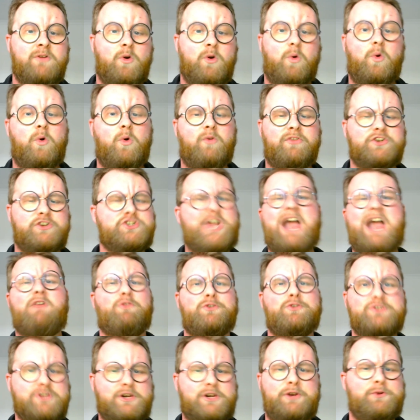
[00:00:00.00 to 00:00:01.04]
or the
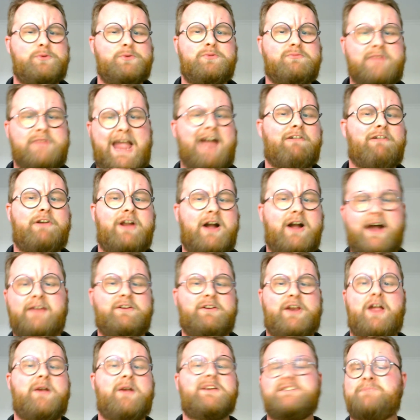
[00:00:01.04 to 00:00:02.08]
Charos Clue Carrier. I
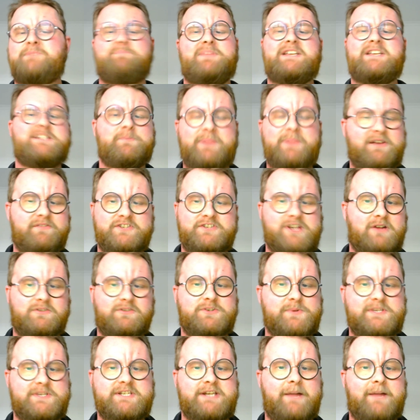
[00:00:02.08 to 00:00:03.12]
don't know, it's a bit of a tongue
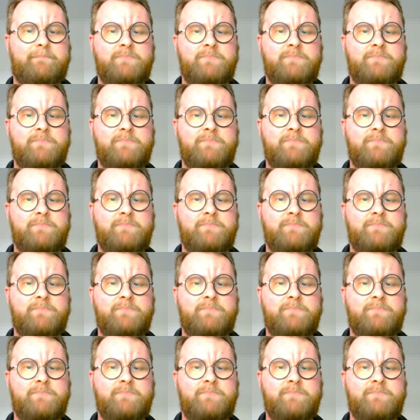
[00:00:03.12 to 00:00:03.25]
twister.